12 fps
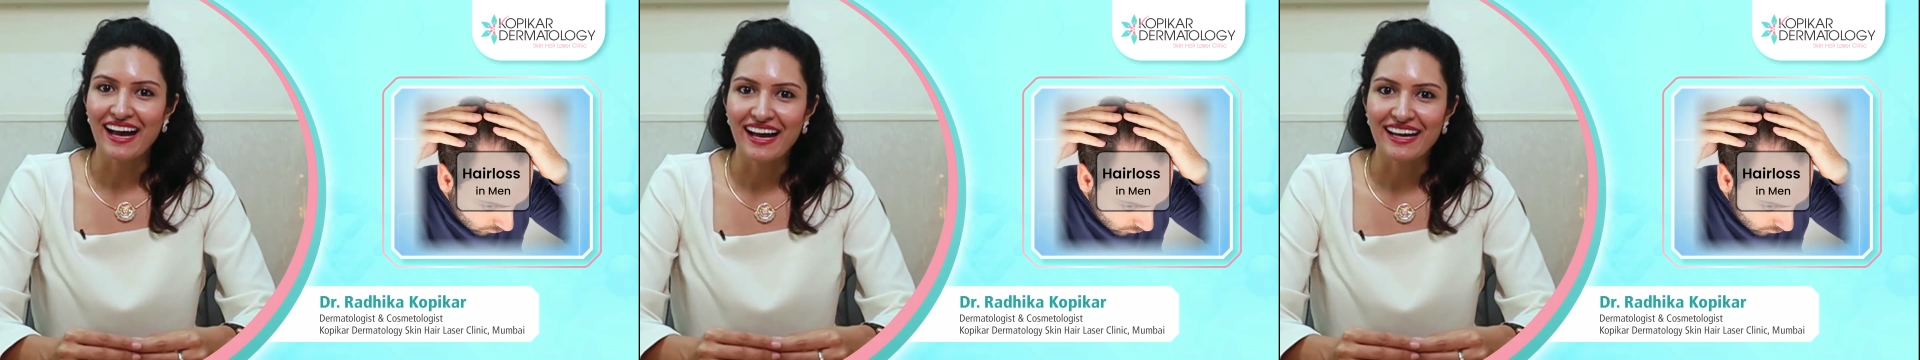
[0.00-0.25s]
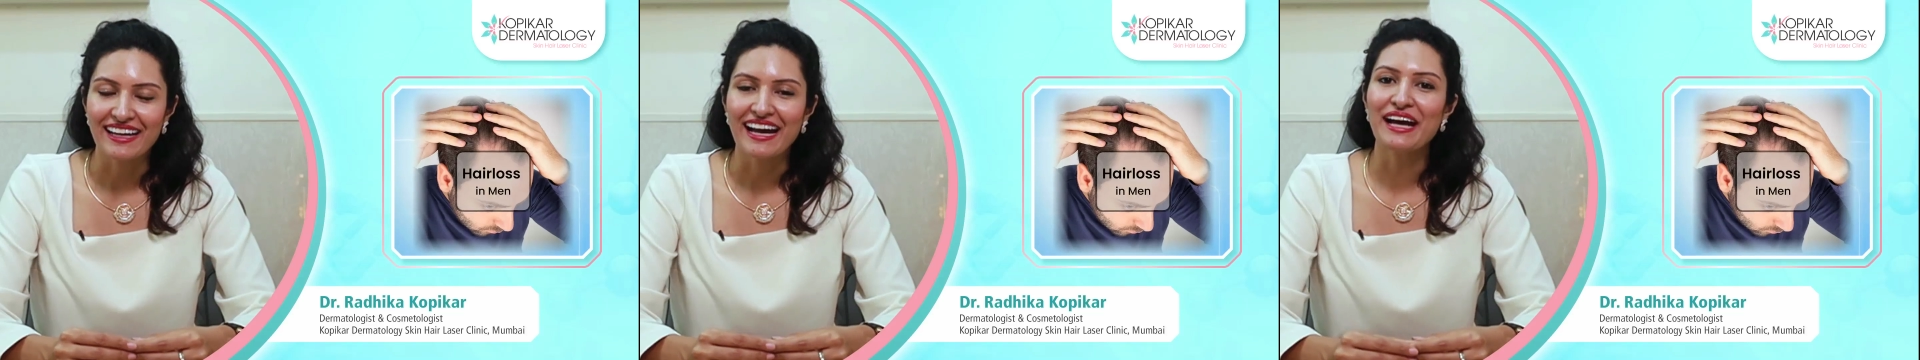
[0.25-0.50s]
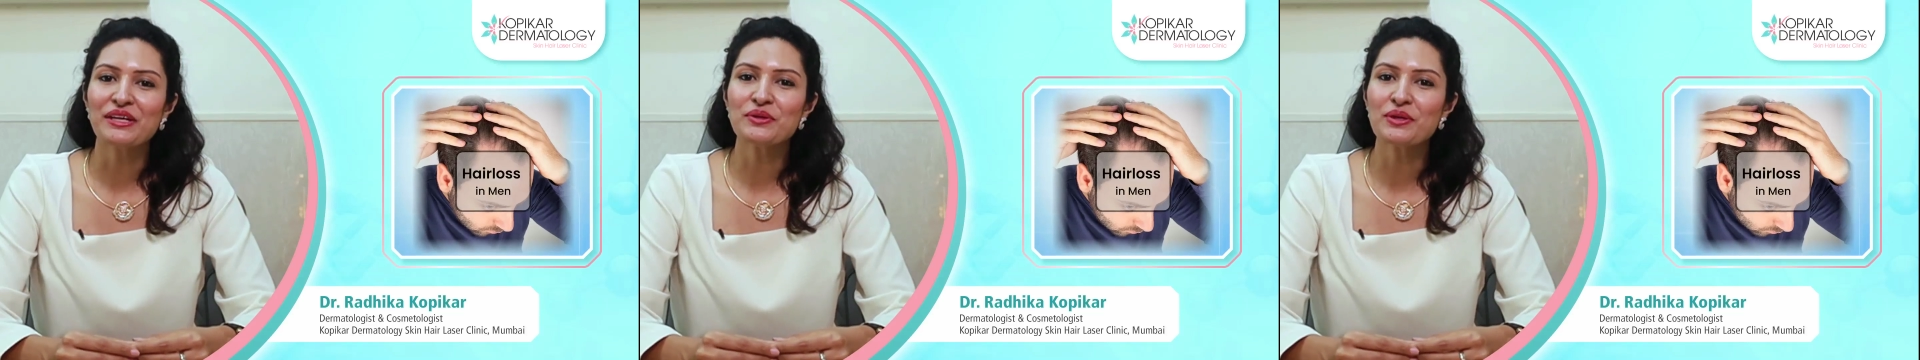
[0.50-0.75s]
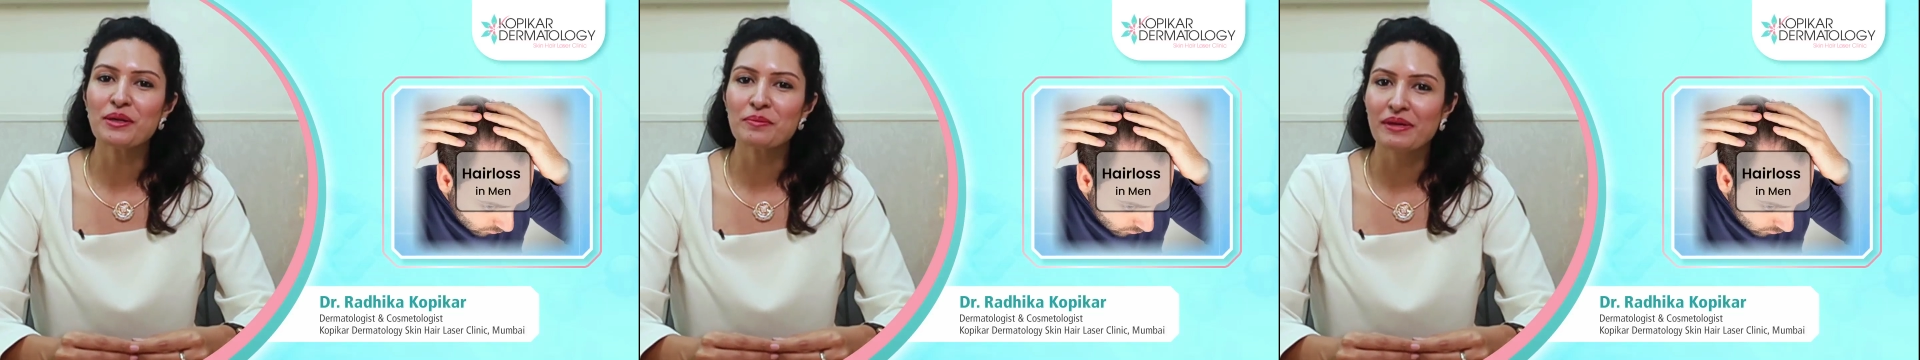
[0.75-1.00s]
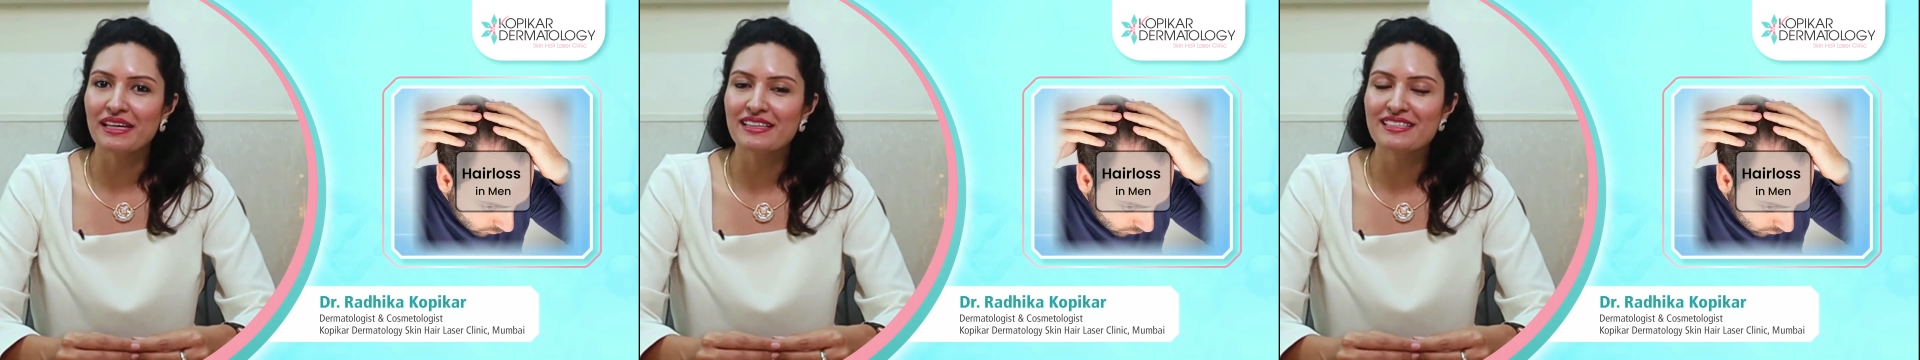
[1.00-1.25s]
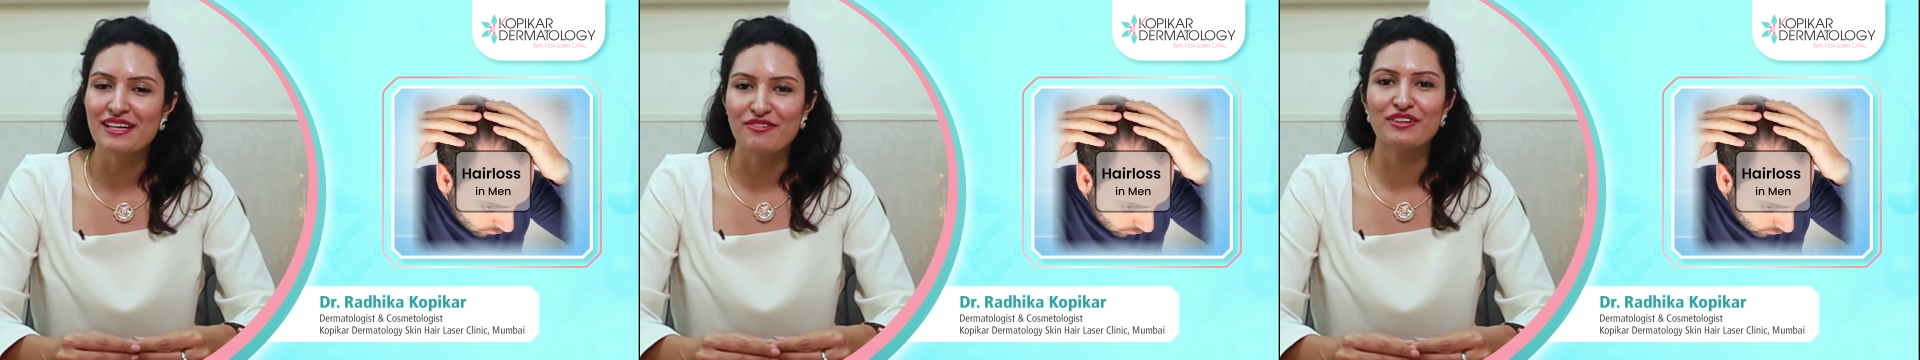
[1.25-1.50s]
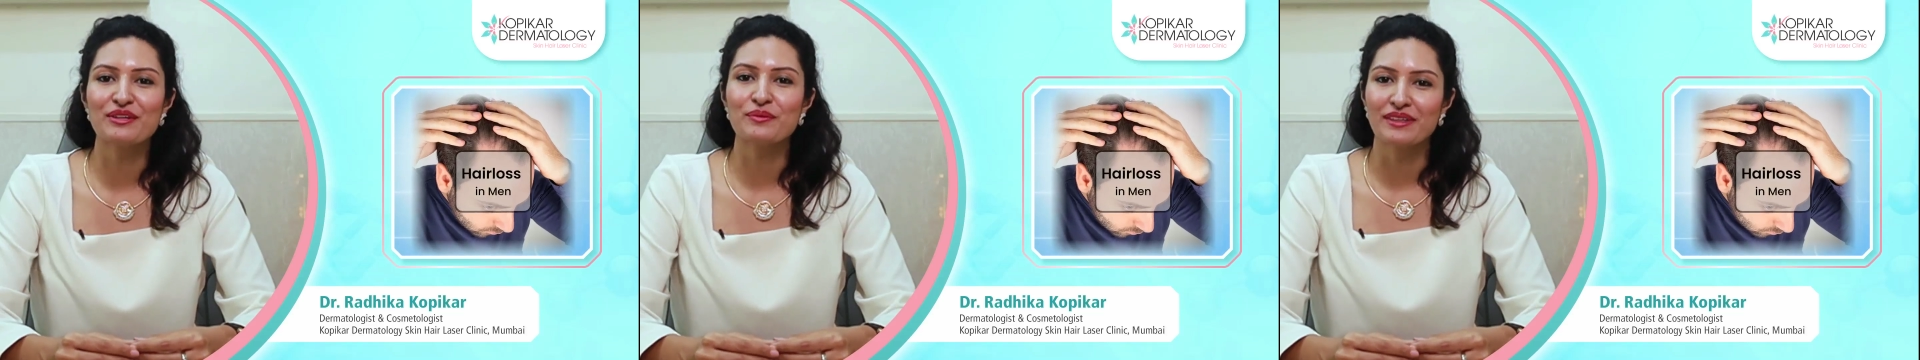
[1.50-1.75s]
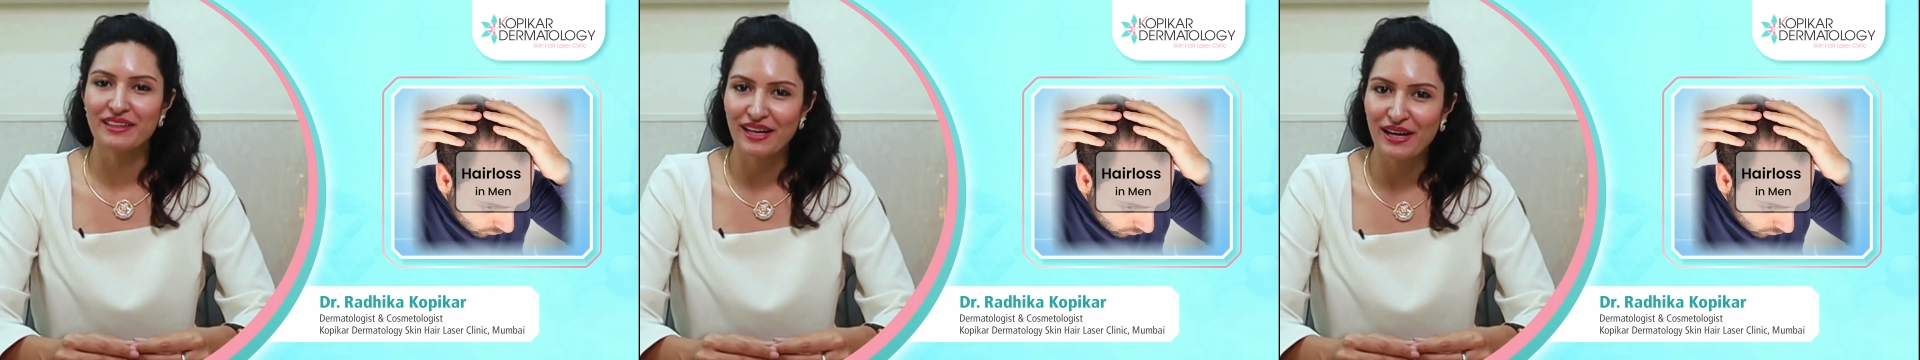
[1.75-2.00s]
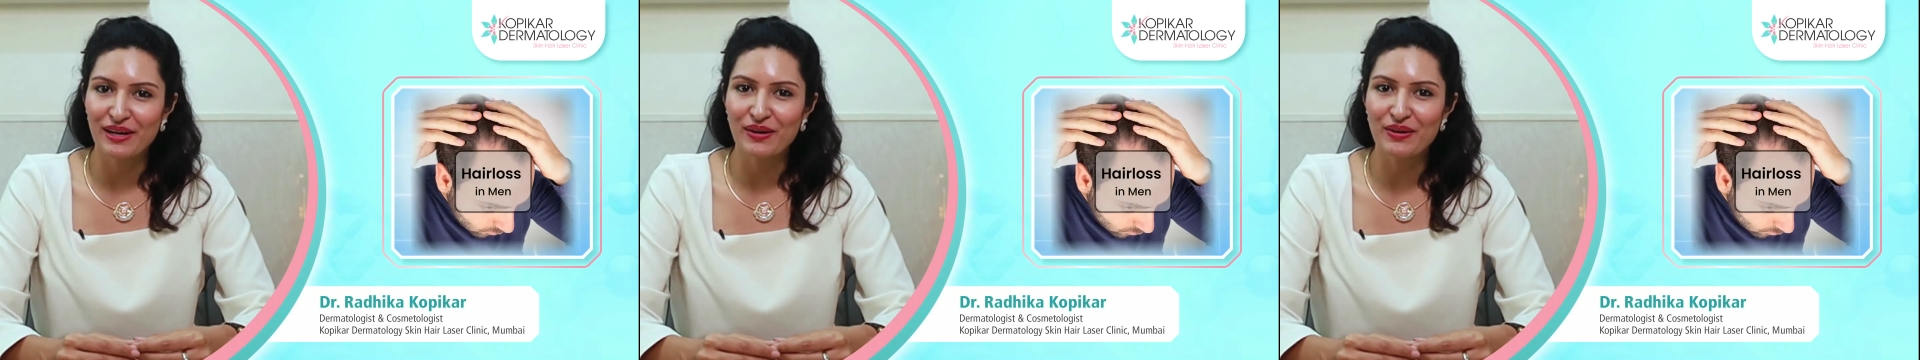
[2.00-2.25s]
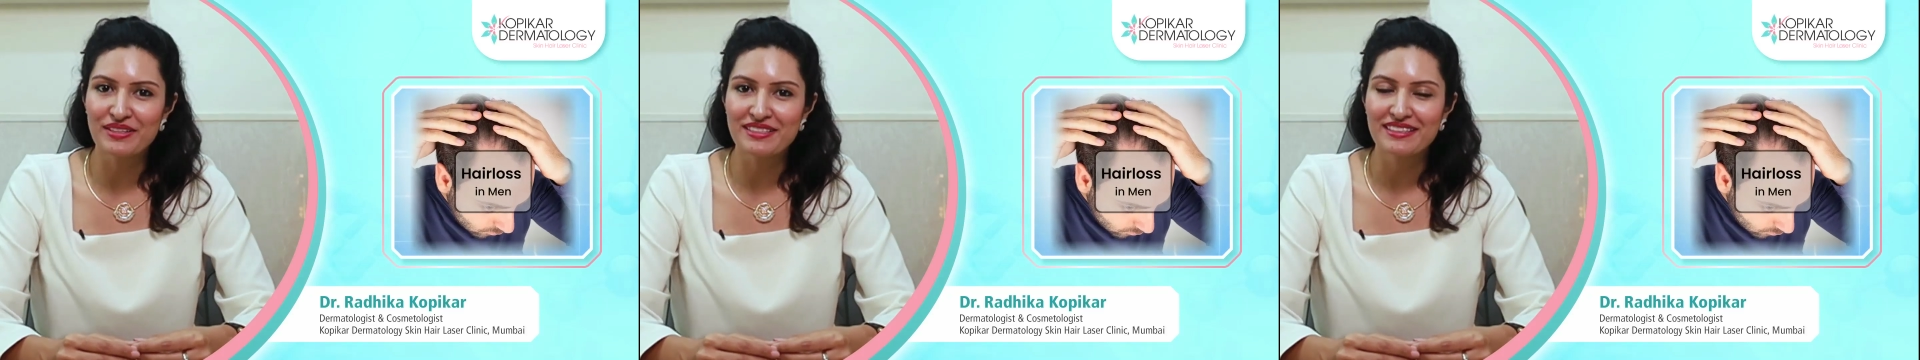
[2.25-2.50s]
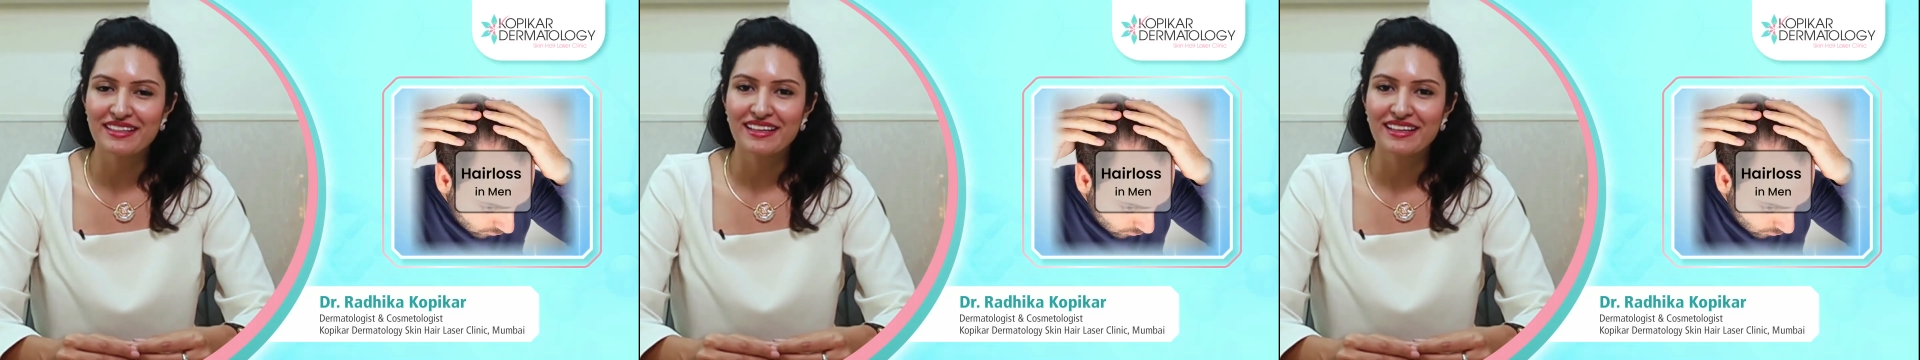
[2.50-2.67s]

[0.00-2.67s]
Hi, are you a male suffering with hair loss?